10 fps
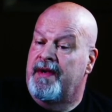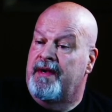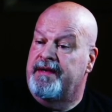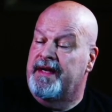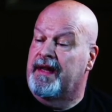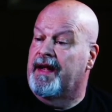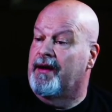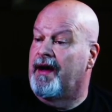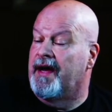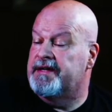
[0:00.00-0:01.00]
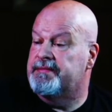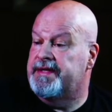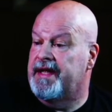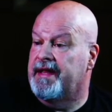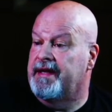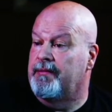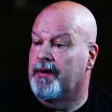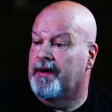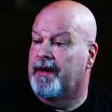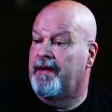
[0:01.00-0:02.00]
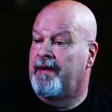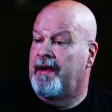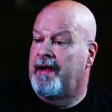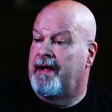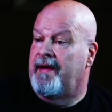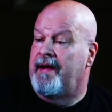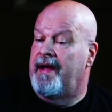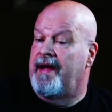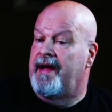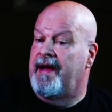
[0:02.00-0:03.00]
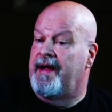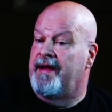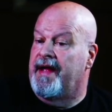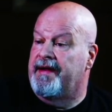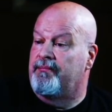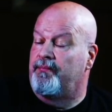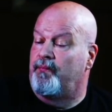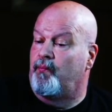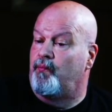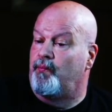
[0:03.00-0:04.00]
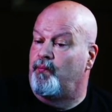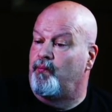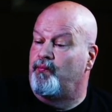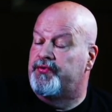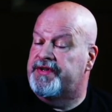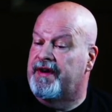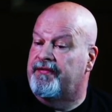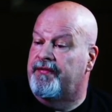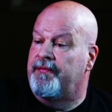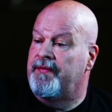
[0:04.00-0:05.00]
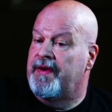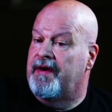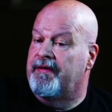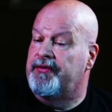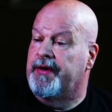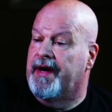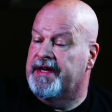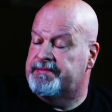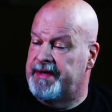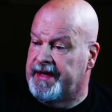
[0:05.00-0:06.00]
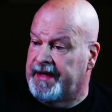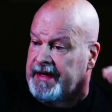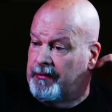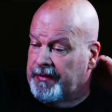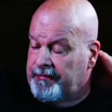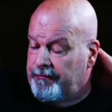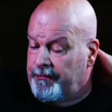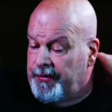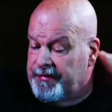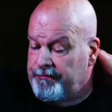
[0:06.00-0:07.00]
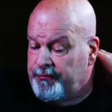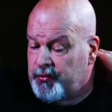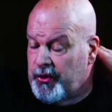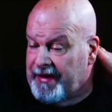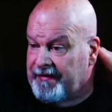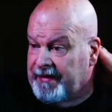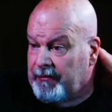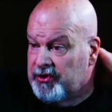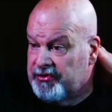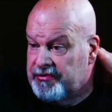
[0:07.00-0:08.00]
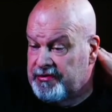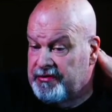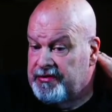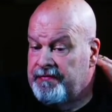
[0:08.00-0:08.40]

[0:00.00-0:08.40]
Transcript: did a lot of hospitality work, and that stuff of doing hospitality with traveling musicians,